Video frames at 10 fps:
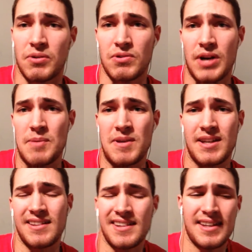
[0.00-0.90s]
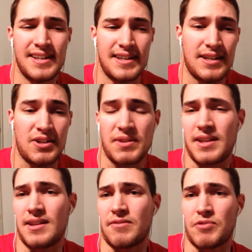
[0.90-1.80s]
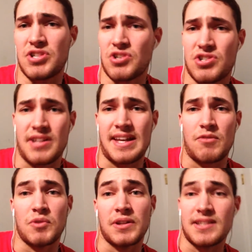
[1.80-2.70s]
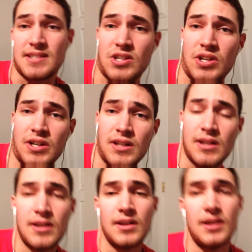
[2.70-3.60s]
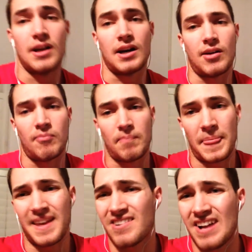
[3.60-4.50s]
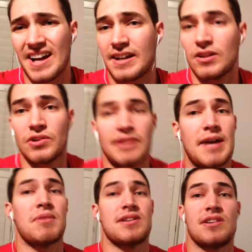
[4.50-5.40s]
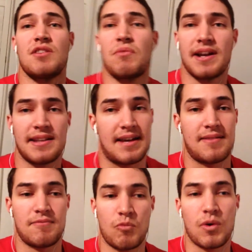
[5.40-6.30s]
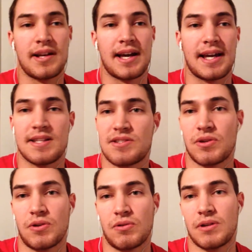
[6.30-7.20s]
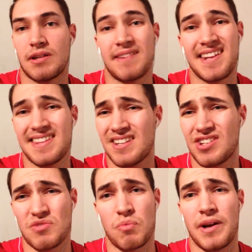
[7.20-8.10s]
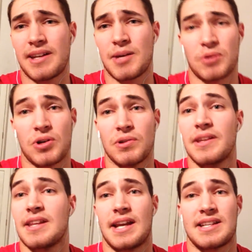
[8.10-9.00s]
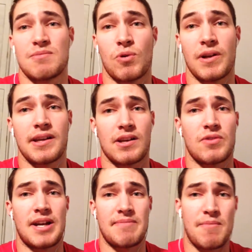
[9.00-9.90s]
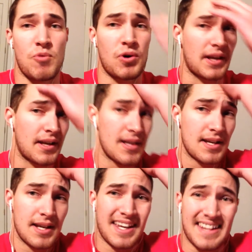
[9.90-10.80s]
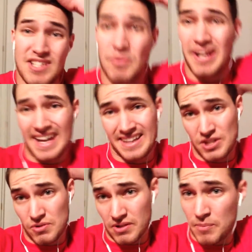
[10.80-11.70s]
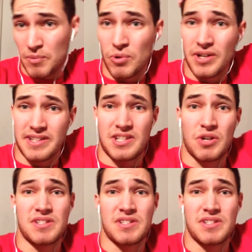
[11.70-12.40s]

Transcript: Cramming, the research on that really isn't good. You're not going to learn that much anyway in that one night. So if anything, just wake up early the next morning and cram that morning. And that's what I had to do a couple mornings.